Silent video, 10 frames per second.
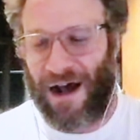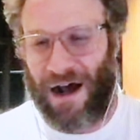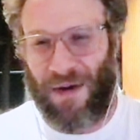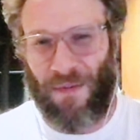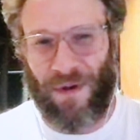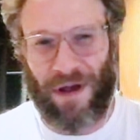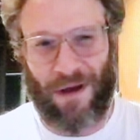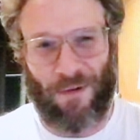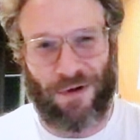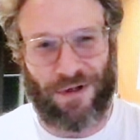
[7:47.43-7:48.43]

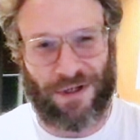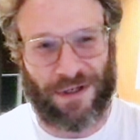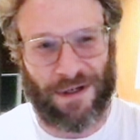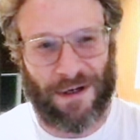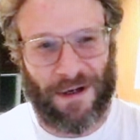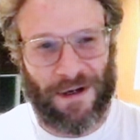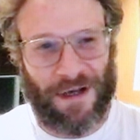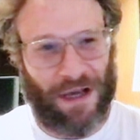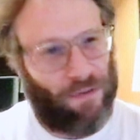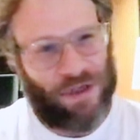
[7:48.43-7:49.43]
um, it was
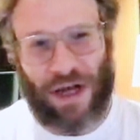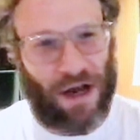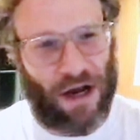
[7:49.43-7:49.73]
it was a,